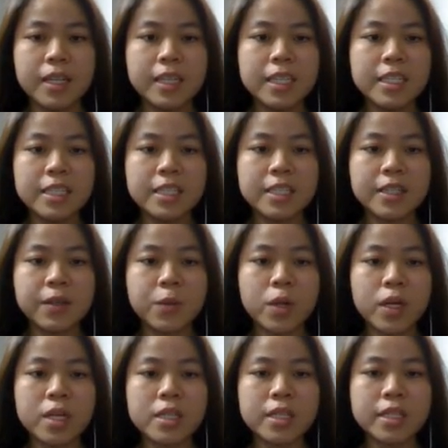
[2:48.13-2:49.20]
And this is the
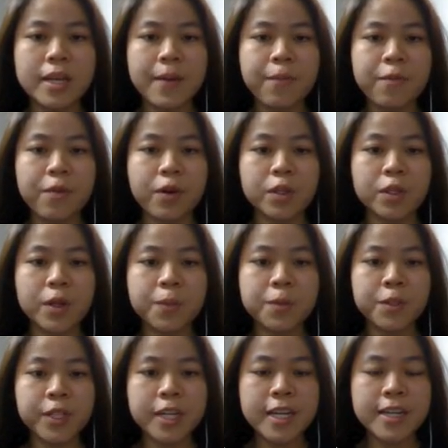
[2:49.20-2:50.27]
working step for
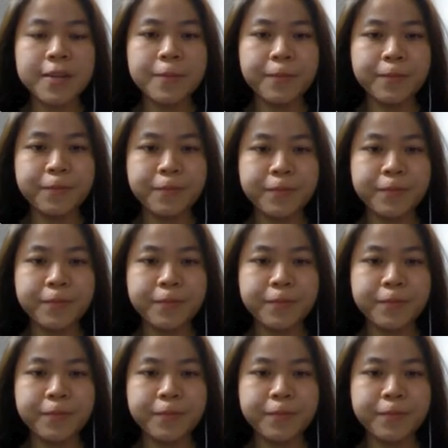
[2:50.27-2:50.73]
top tray,